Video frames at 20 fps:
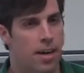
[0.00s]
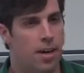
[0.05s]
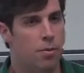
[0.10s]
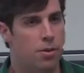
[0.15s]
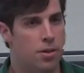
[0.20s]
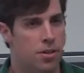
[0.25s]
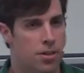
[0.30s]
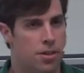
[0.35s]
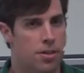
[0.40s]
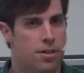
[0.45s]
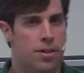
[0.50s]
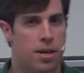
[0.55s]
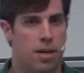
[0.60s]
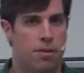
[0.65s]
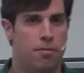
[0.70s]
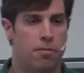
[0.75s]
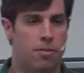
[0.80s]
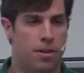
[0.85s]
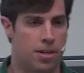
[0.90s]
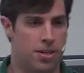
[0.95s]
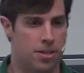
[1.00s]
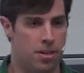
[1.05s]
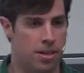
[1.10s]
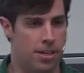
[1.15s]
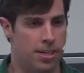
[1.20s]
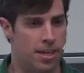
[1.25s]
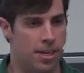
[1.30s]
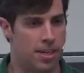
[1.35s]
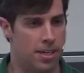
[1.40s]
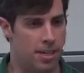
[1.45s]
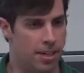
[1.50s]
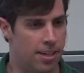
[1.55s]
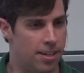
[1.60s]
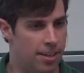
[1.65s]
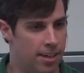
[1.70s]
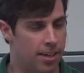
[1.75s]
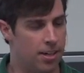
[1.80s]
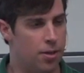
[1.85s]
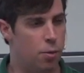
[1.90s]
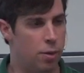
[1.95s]
which is tough. When I started testing at
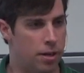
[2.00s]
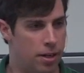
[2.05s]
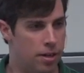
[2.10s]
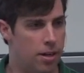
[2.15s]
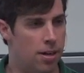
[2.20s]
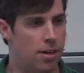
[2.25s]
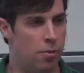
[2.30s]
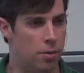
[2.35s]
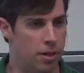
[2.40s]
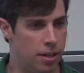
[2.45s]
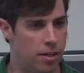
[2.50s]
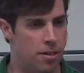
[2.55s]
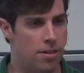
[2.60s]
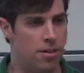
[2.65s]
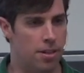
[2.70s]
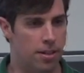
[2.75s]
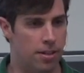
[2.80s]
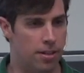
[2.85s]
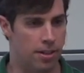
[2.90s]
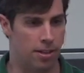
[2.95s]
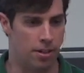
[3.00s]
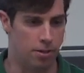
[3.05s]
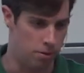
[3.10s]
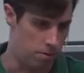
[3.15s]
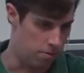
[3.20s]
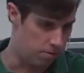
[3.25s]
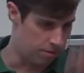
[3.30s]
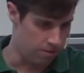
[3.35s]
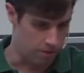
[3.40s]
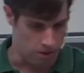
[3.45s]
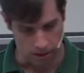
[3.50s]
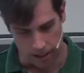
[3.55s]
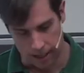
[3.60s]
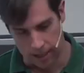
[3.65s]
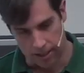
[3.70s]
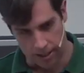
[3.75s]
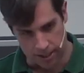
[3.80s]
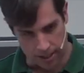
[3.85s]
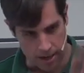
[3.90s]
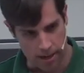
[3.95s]
like 20-knot wind, suddenly the drone was falling out
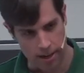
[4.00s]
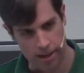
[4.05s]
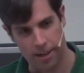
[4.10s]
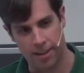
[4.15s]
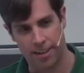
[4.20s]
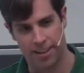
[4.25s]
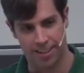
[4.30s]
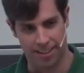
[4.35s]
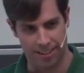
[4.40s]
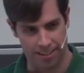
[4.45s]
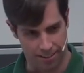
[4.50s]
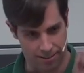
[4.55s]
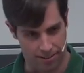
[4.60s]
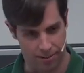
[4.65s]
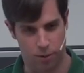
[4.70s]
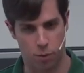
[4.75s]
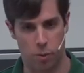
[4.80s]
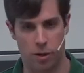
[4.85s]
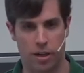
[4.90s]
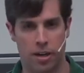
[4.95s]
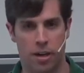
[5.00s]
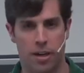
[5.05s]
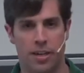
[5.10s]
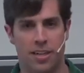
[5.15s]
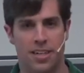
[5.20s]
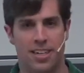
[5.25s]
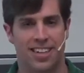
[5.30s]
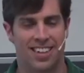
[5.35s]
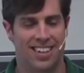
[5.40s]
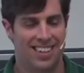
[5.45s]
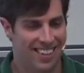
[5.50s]
of the sky at 20 knots.